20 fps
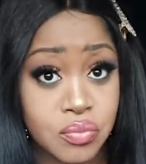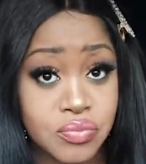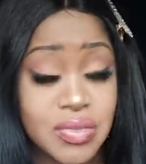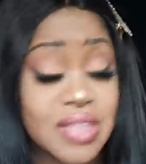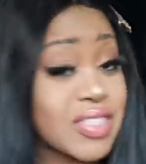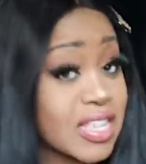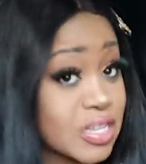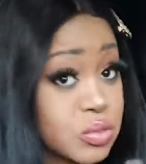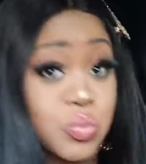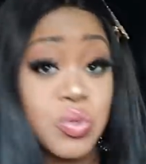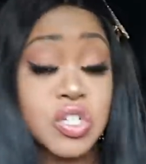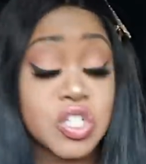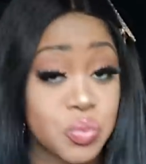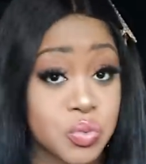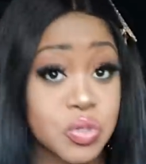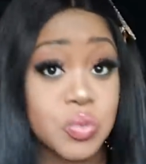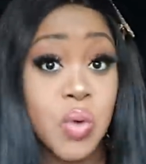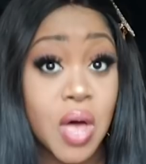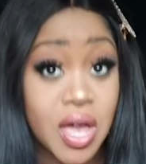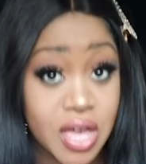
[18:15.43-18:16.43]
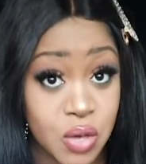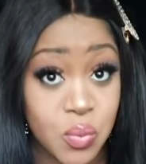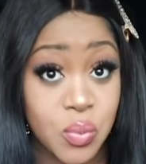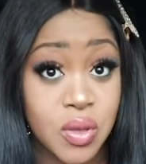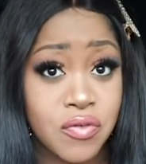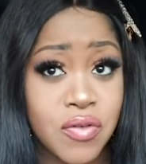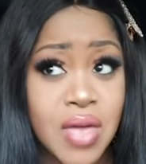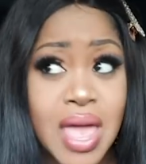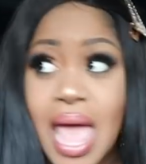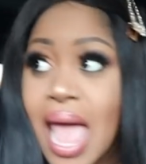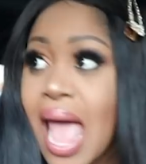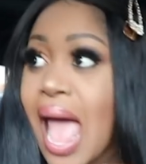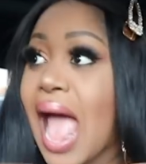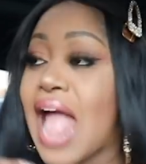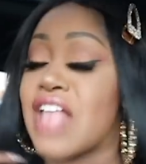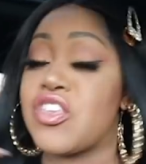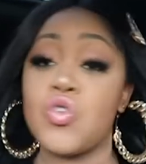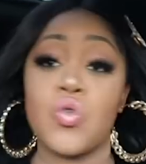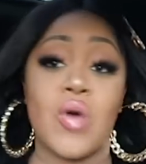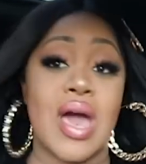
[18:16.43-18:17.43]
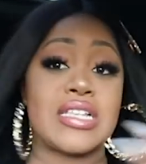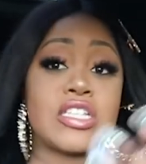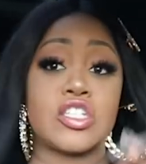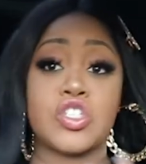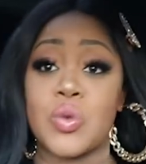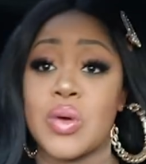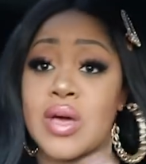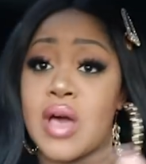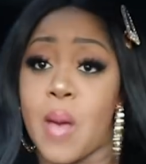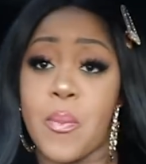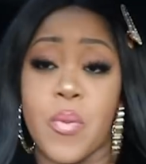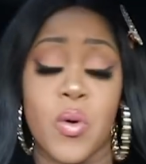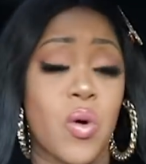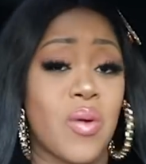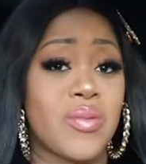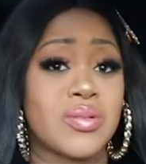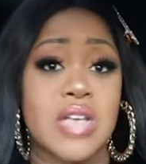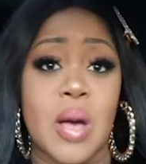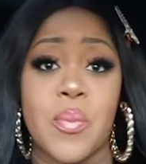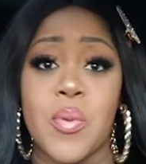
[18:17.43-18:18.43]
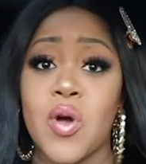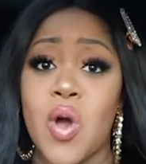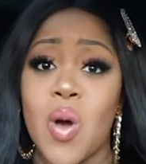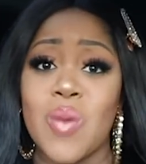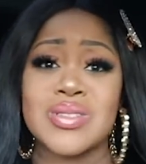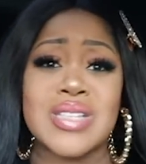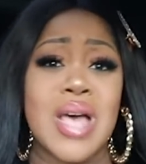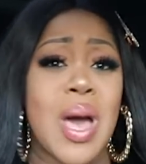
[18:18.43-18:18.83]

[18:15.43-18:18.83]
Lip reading: that that's what she was working with. And you guys are doing couple goals. But really, I